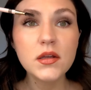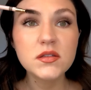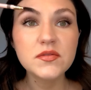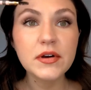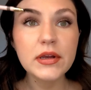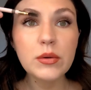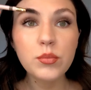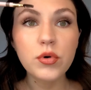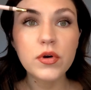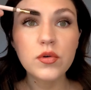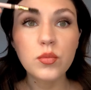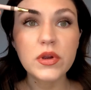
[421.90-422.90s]
it's very
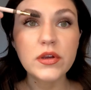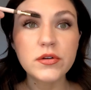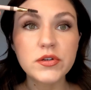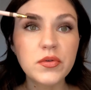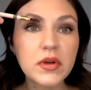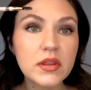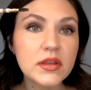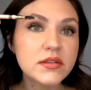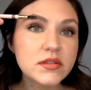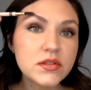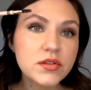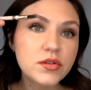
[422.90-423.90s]
important when you're doing
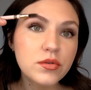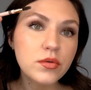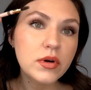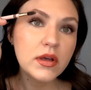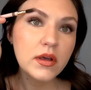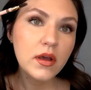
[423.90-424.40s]
this to